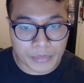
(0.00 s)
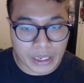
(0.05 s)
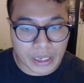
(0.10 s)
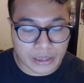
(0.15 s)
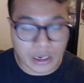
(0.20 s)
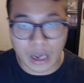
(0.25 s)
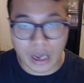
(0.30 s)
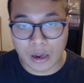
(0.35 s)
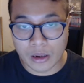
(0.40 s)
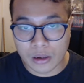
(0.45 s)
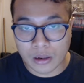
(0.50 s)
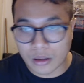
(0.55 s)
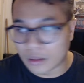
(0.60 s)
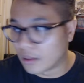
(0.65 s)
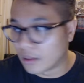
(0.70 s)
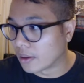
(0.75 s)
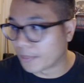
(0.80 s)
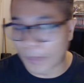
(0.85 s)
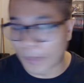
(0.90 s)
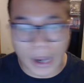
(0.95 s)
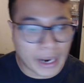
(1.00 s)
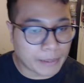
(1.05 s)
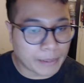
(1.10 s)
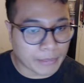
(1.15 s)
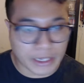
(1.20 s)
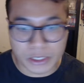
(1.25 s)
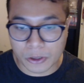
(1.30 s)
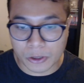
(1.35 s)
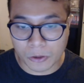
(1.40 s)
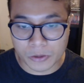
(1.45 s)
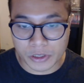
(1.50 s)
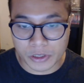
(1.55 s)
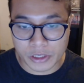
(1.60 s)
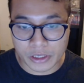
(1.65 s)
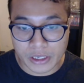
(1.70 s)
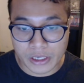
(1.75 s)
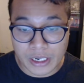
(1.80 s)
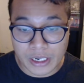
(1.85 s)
and not look behind my shoulder.